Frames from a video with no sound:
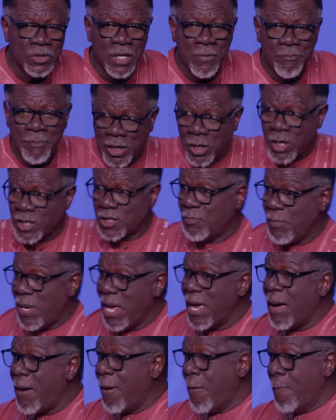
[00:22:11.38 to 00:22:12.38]
Because me
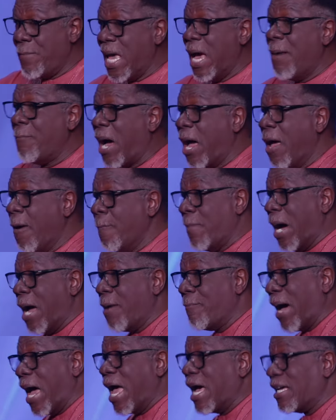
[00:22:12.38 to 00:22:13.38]
and
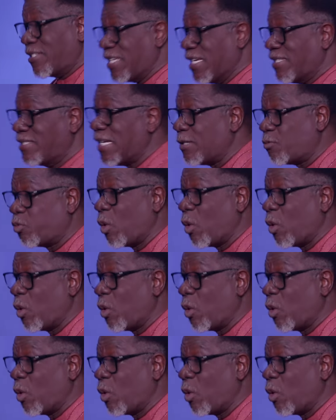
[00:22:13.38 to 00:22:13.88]
my ancestors